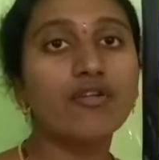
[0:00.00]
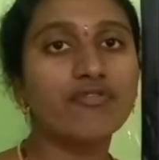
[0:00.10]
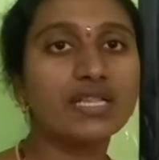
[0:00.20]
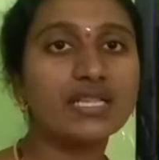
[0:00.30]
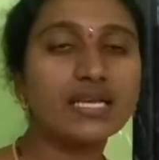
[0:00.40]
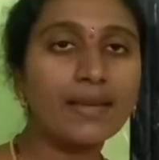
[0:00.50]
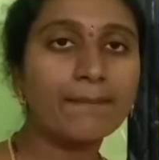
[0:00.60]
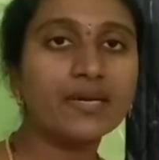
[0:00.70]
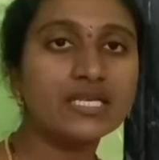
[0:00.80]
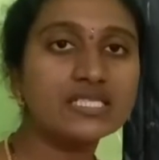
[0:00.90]
When the
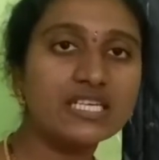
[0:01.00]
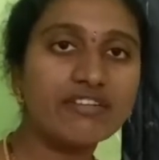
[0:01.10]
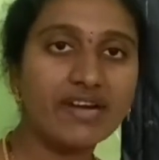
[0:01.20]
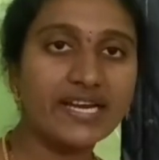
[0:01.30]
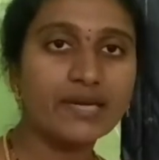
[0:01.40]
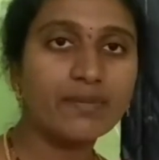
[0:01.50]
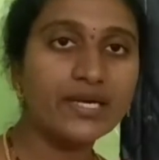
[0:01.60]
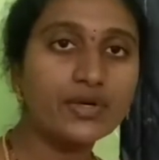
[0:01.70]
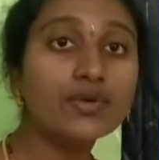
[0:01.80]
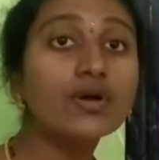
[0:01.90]
number is divided by
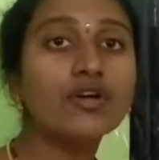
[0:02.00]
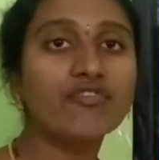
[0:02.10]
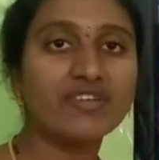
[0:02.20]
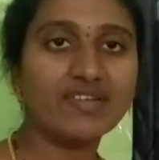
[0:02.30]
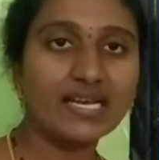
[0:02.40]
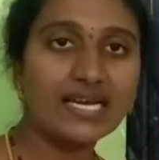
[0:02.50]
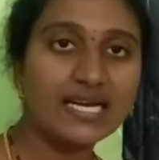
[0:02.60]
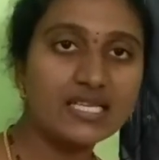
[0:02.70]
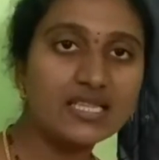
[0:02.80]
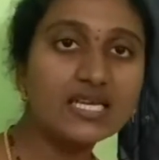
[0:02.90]
2, we will
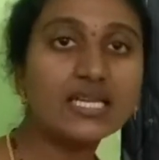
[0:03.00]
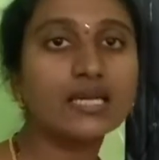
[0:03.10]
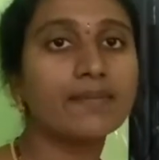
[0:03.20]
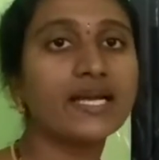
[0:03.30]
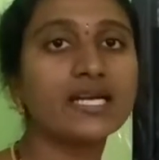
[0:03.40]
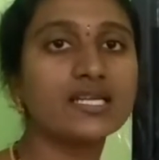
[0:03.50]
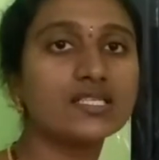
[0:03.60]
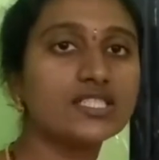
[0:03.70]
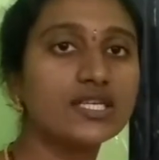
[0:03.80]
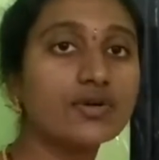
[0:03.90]
get the remainder
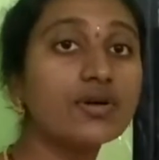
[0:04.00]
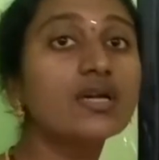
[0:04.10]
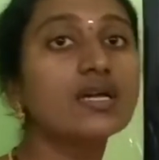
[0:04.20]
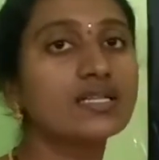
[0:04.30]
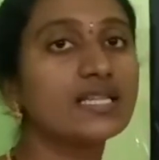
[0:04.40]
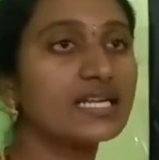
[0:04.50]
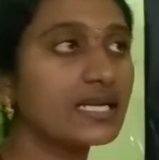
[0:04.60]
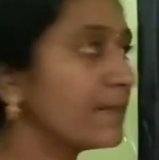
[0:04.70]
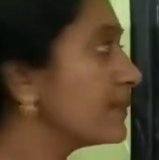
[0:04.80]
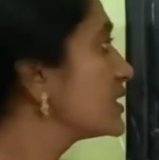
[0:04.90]
0. That
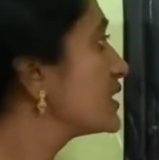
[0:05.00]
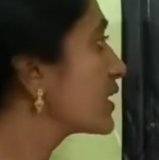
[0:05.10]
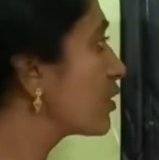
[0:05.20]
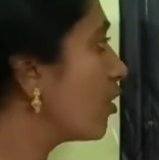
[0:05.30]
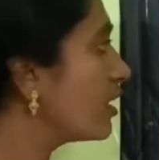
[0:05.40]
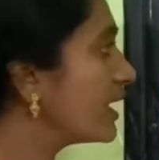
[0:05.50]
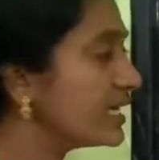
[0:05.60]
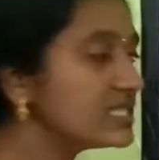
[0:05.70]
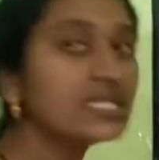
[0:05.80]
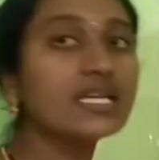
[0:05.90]
numbers are called
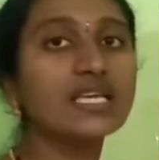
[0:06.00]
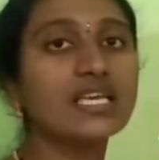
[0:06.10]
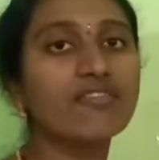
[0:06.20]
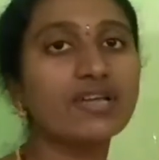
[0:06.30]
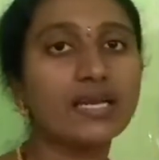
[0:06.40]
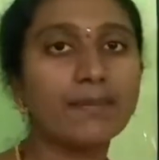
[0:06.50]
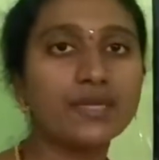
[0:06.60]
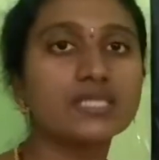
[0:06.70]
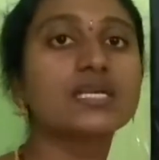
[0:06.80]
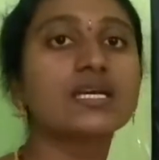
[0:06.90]
as even
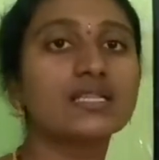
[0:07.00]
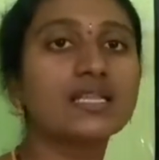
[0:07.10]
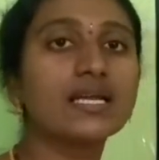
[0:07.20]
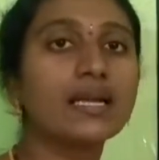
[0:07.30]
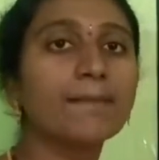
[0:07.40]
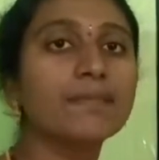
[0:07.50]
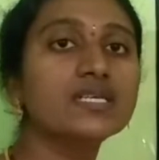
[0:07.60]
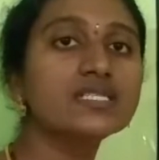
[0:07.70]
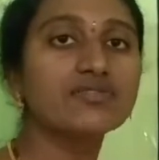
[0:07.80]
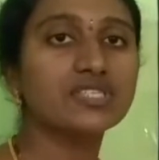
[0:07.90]
numbers. The
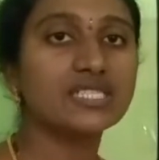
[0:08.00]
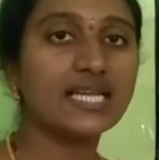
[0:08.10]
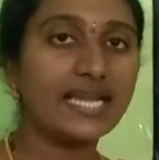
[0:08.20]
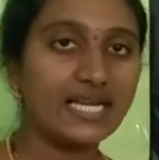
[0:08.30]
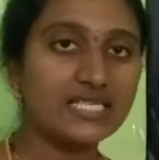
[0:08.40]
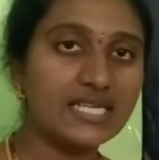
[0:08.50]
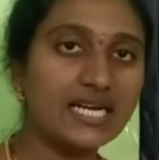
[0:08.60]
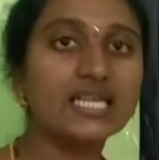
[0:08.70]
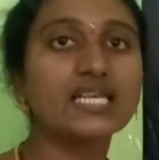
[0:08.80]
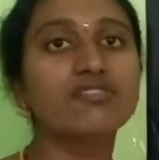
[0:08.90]
numbers which are
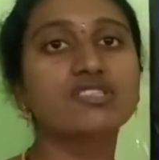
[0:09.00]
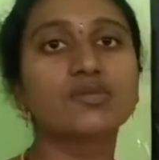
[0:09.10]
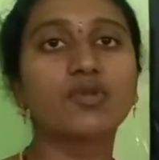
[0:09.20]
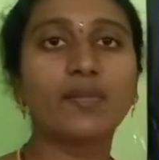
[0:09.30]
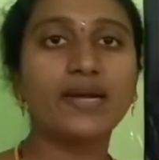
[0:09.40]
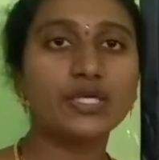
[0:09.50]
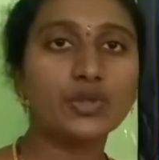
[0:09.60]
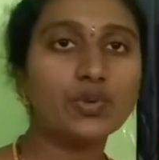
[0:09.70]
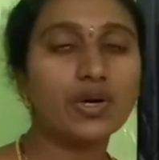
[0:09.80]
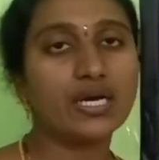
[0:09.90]
exactly divisible by
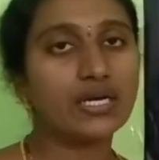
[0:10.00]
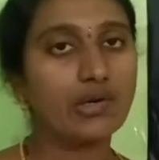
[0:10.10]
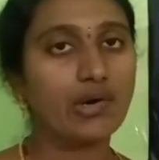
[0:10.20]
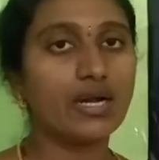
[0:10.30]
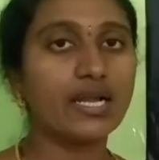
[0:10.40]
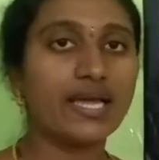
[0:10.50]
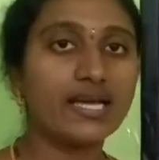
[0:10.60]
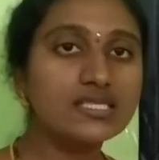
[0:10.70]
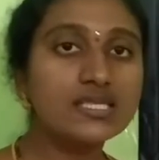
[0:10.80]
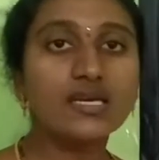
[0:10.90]
2 are called
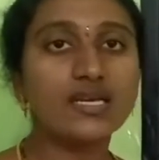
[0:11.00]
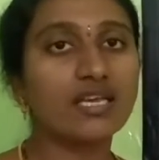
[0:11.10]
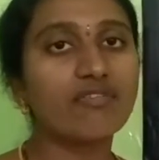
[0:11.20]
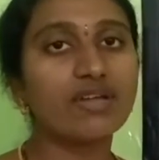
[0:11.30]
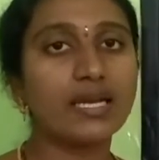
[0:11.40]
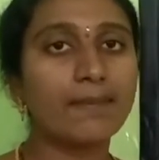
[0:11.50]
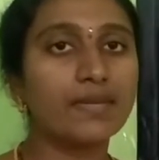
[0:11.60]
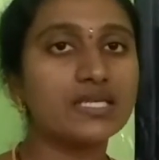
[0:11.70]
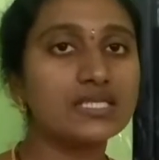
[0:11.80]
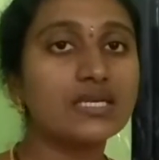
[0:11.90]
as even
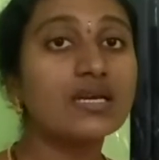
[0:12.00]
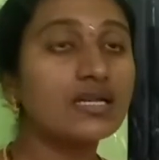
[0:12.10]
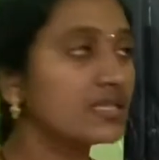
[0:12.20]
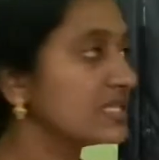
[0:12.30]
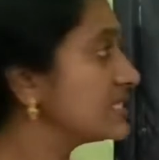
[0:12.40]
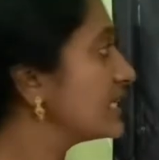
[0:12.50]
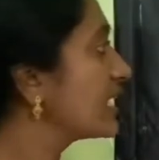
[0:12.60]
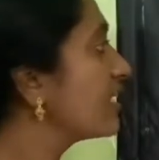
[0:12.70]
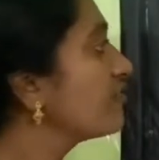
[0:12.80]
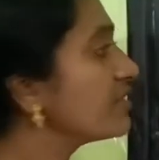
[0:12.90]
numbers. The set
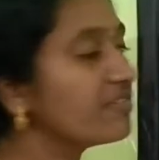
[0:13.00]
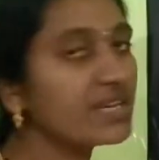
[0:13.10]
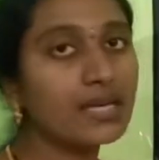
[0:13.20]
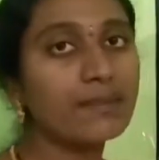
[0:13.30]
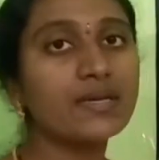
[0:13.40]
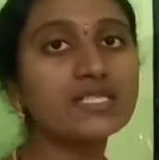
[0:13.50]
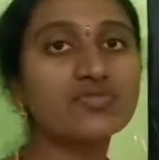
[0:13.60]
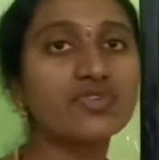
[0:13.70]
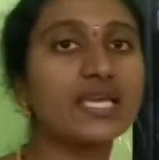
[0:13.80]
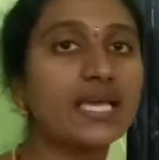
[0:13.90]
of even numbers
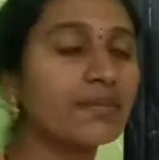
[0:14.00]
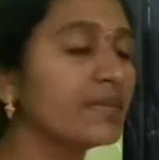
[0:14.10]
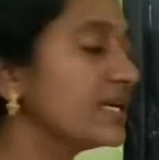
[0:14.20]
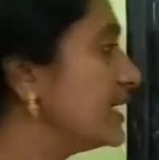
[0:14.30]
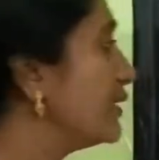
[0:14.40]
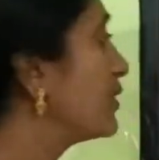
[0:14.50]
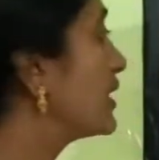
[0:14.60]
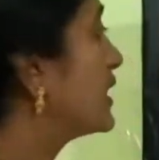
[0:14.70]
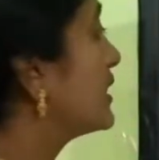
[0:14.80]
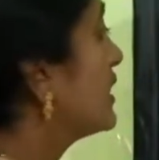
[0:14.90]
we can be
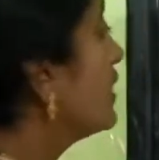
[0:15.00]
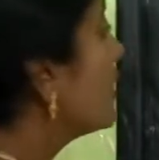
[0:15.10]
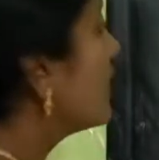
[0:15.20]
denoted the